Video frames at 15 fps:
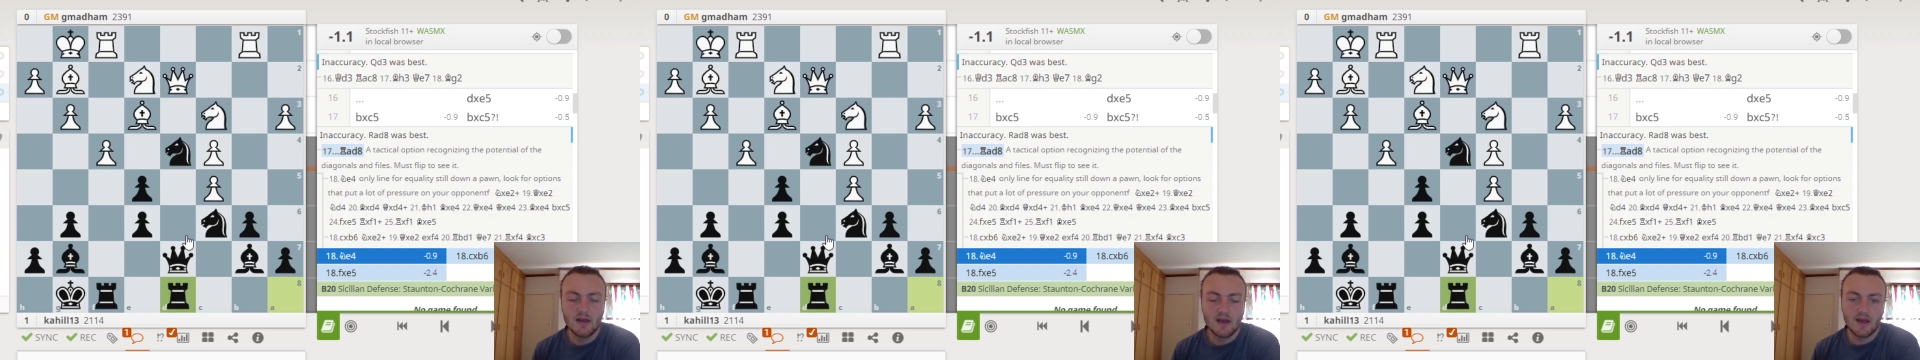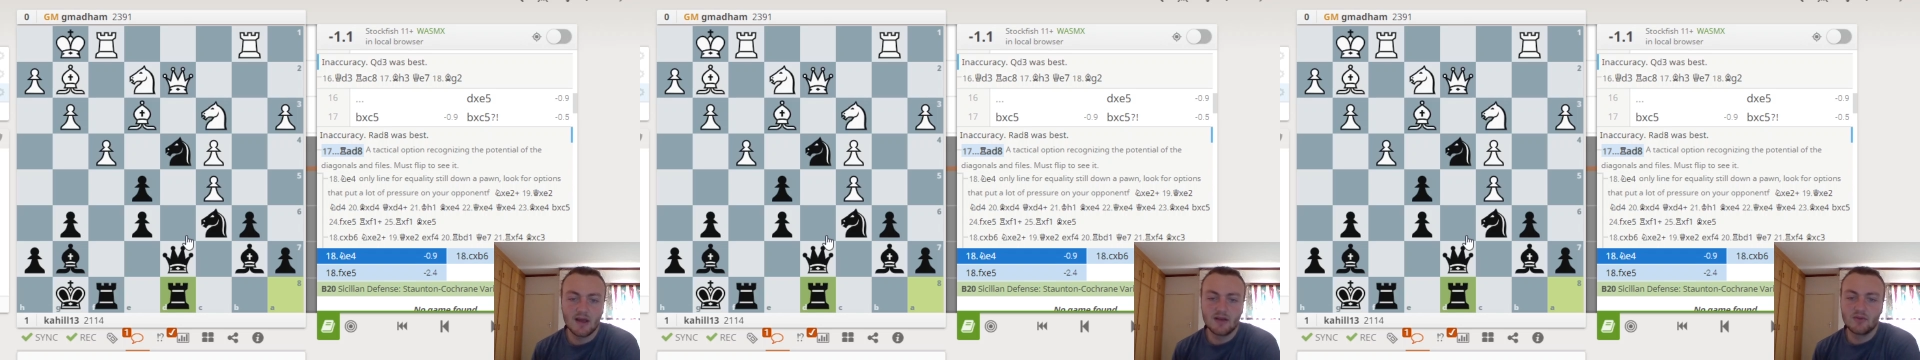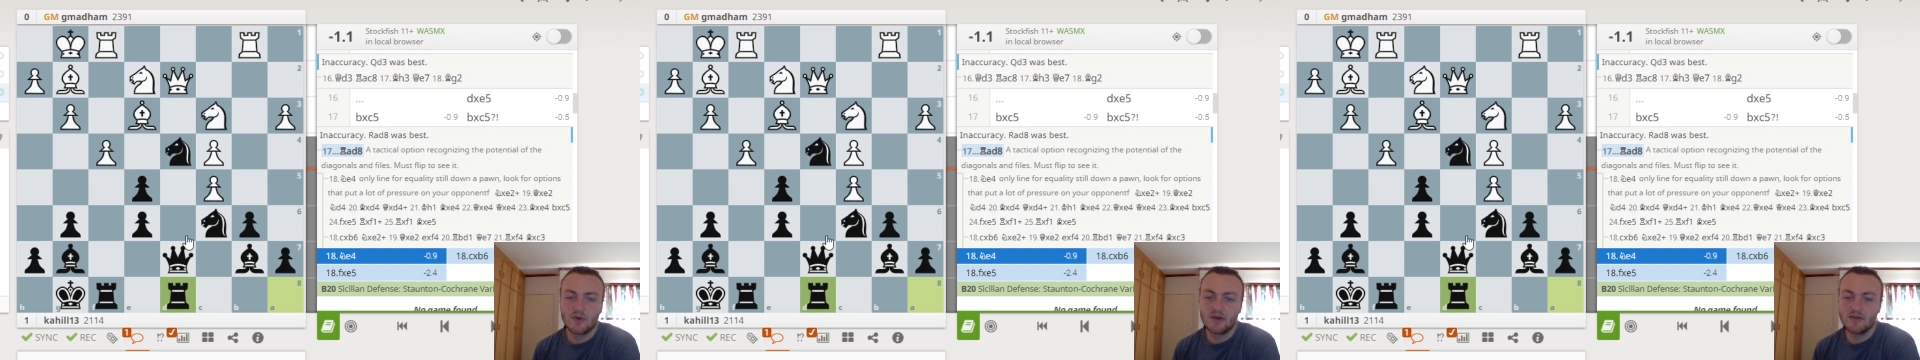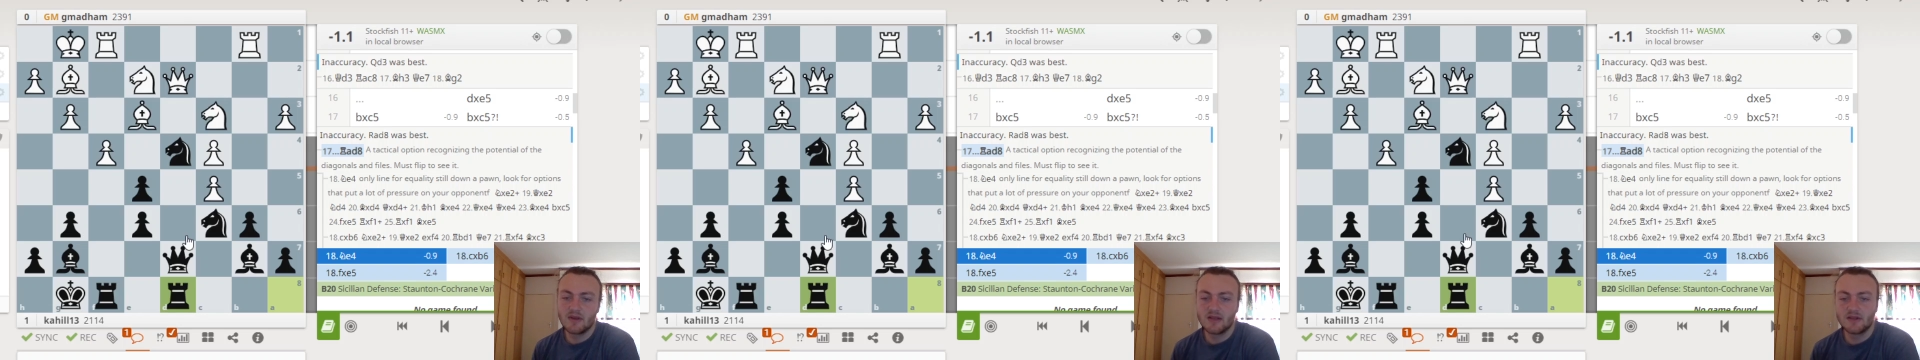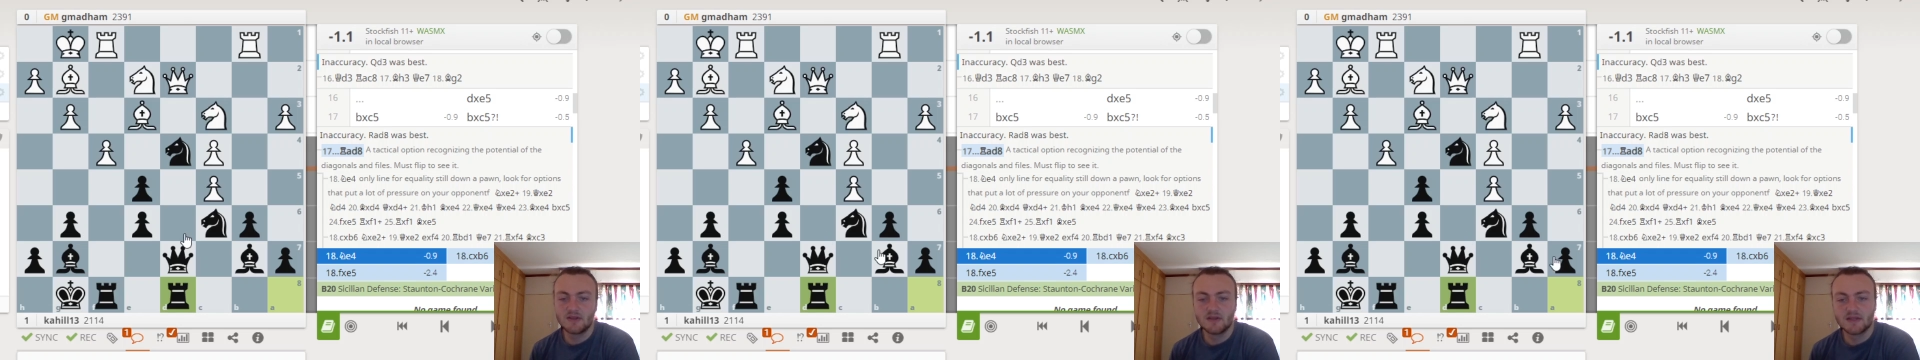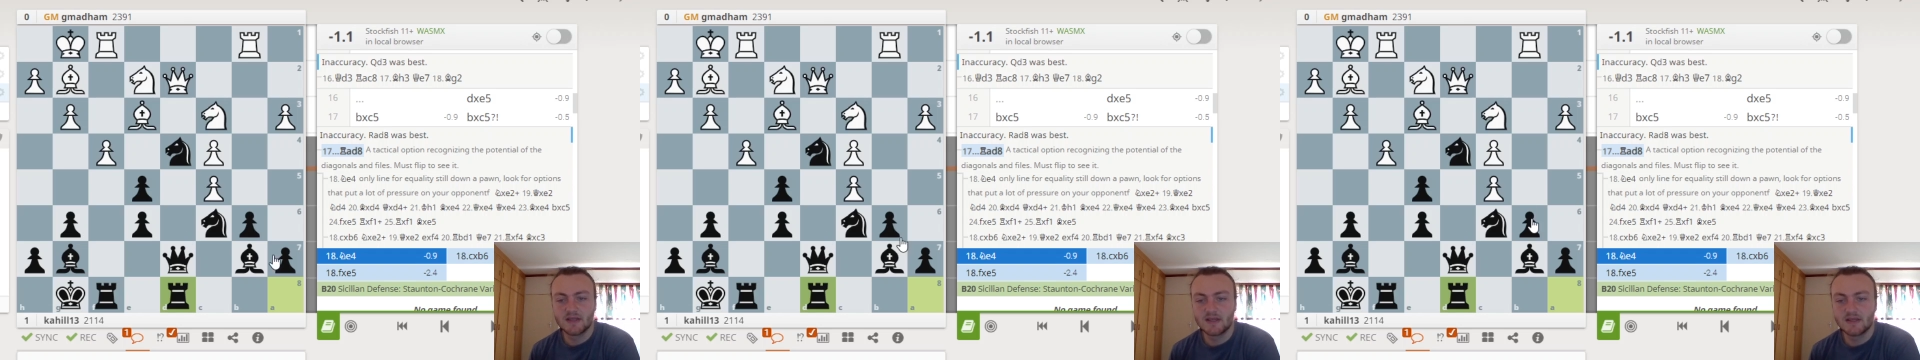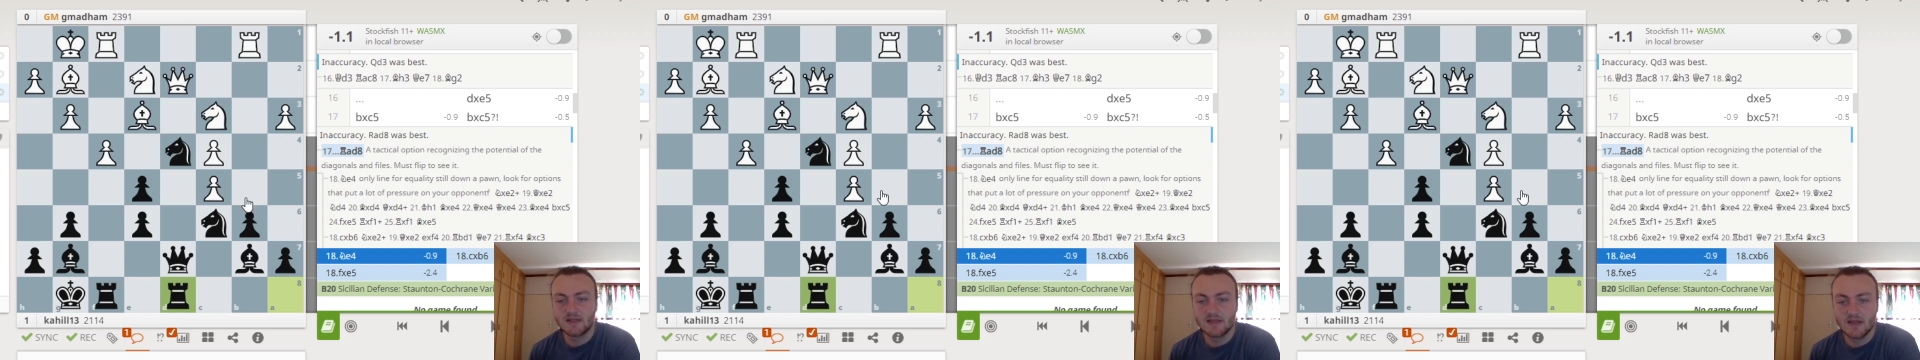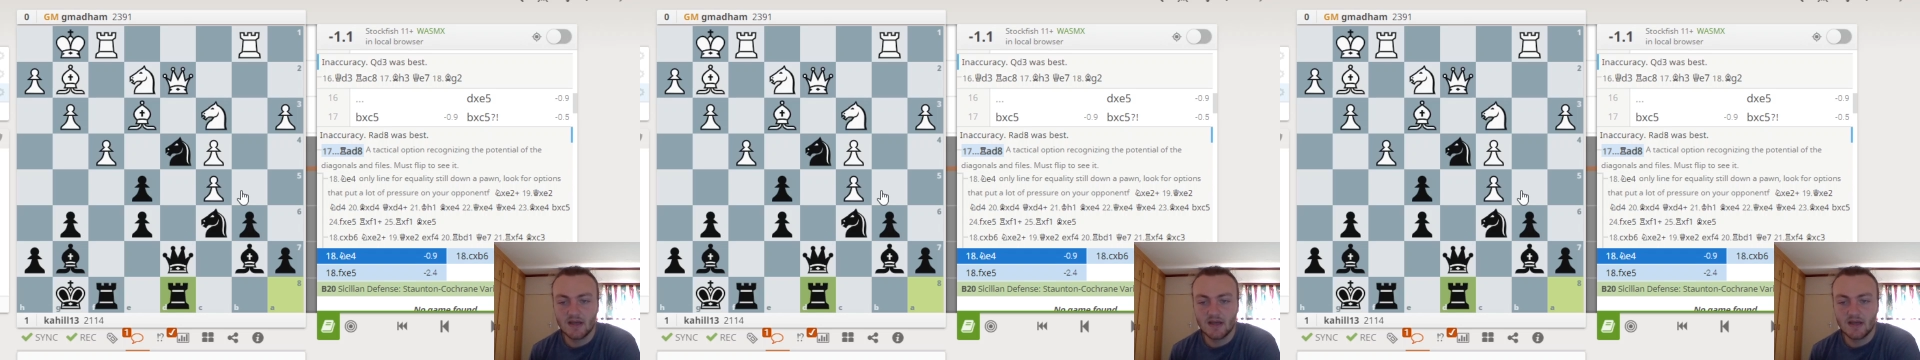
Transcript: And one of the issues is